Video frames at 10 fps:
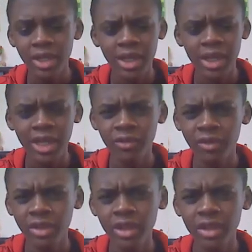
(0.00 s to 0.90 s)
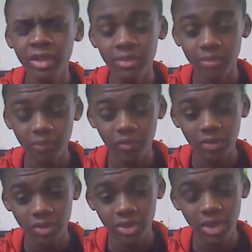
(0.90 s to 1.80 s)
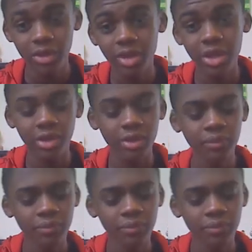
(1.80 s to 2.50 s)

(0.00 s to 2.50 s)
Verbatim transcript: and it really done it well.